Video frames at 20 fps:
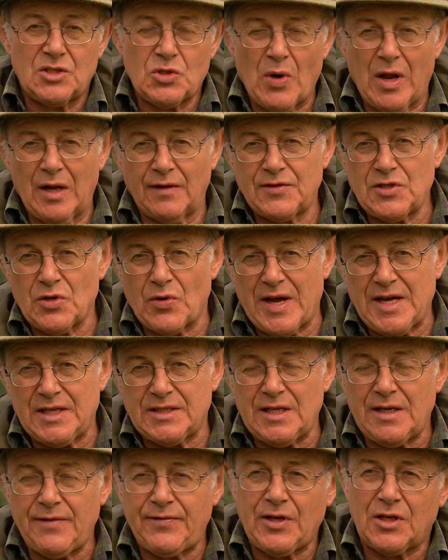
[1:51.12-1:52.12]
12 to
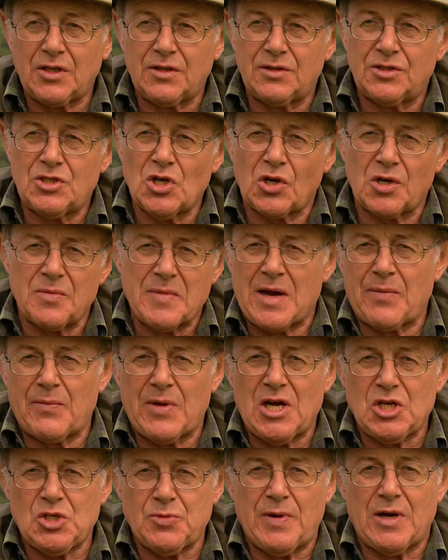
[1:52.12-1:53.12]
18. If you're talking about
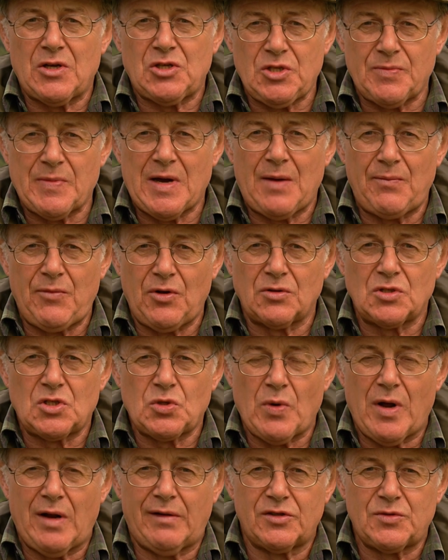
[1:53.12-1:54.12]
March Browns, you might be on
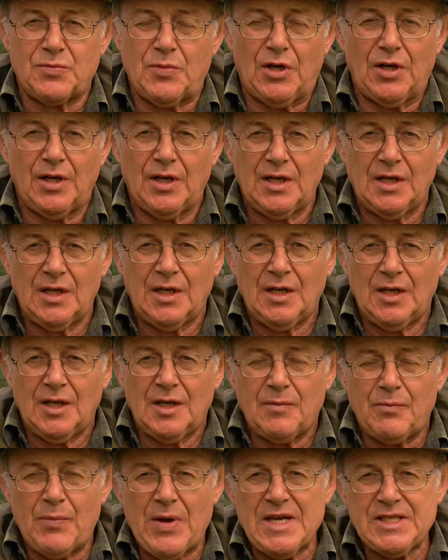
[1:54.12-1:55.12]
12s, but
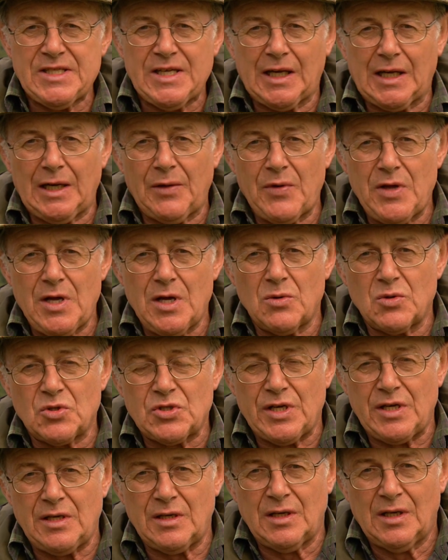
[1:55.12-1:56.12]
basically we're
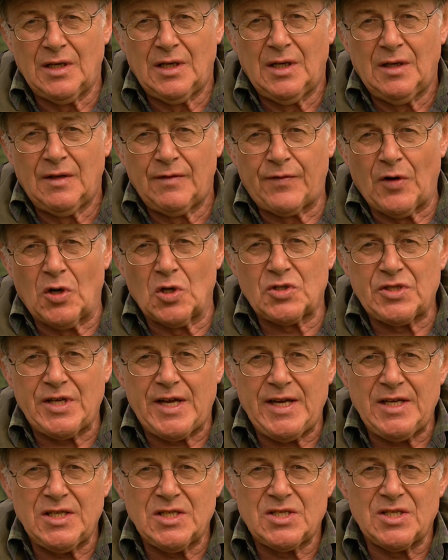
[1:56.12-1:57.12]
using
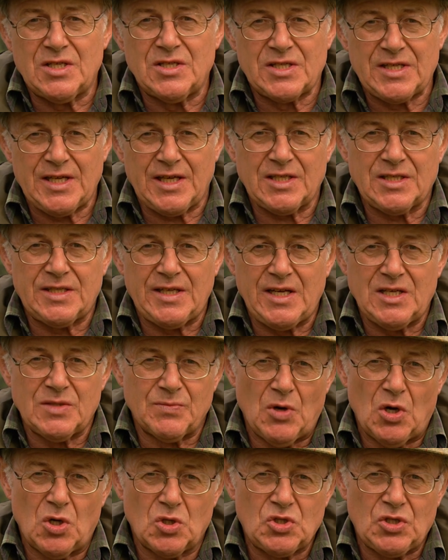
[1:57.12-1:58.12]
14s and 16s
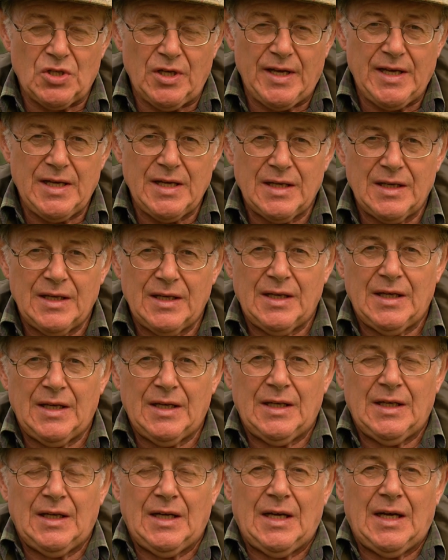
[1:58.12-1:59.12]
mostly.
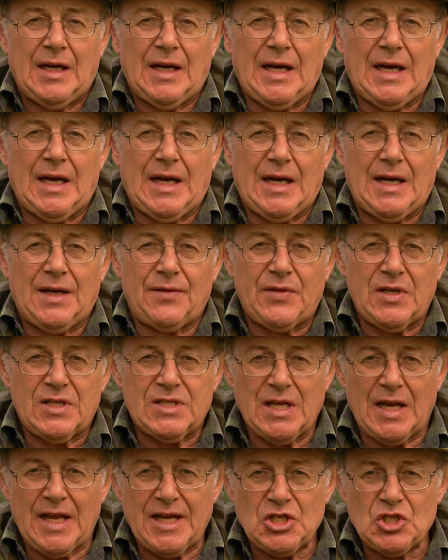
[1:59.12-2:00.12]
Uh, the
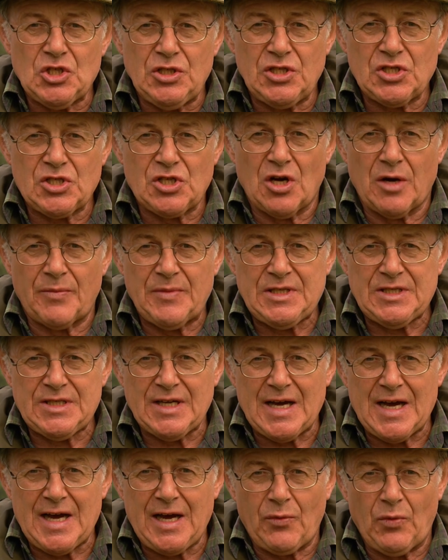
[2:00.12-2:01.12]
selection you saw me
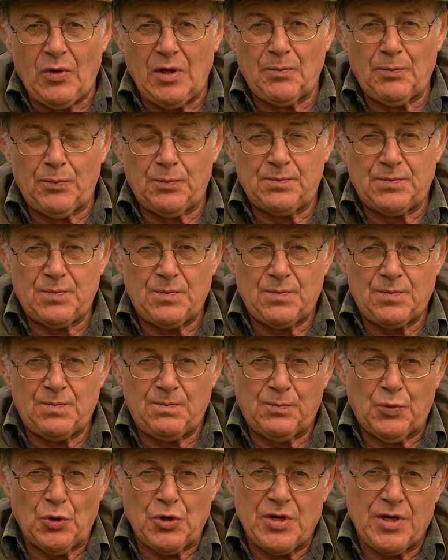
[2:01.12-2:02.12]
tie will
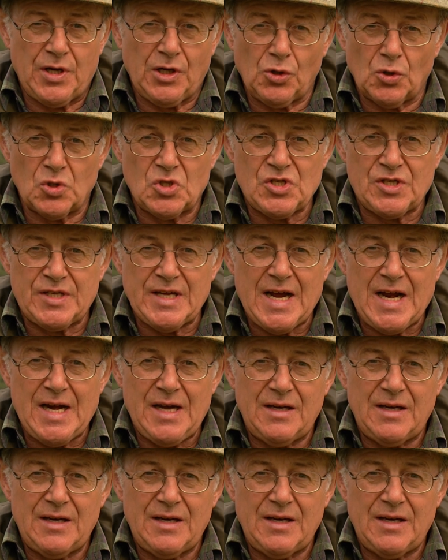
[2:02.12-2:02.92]
put you in good stead.